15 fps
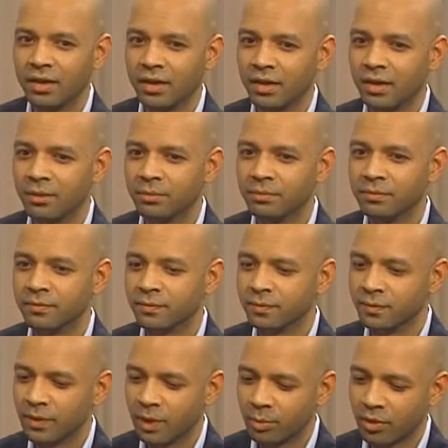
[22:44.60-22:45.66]

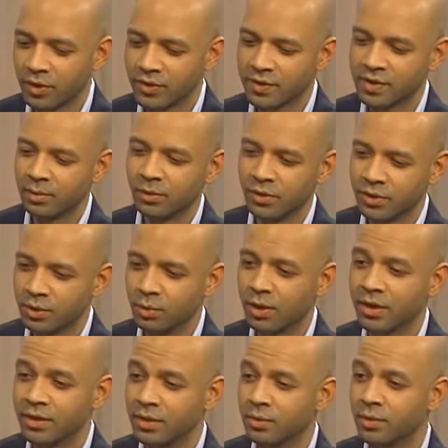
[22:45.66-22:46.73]
a process similar to
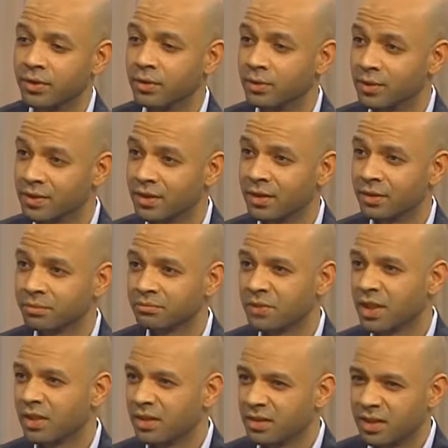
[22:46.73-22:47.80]
what I did with you with sitting,
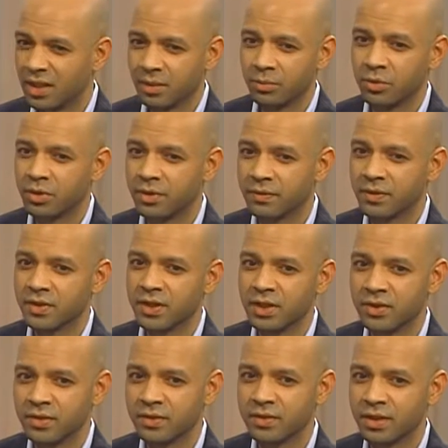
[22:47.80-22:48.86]
take them through different
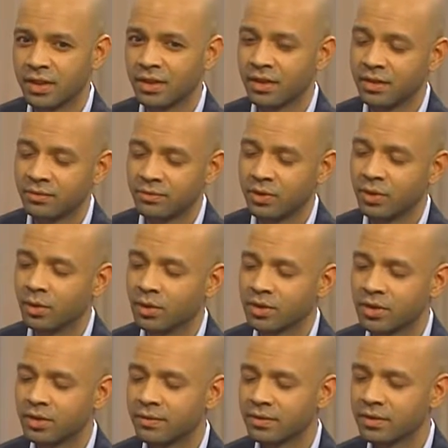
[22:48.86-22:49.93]
stages and say, hey, do you
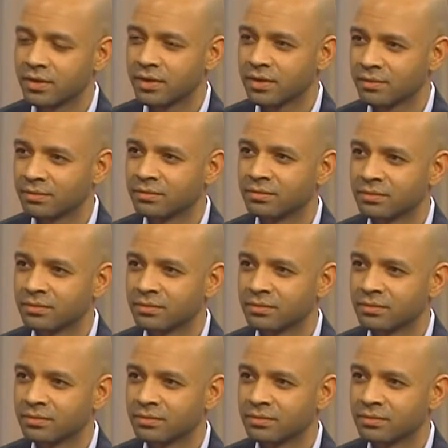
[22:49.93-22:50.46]
notice a difference?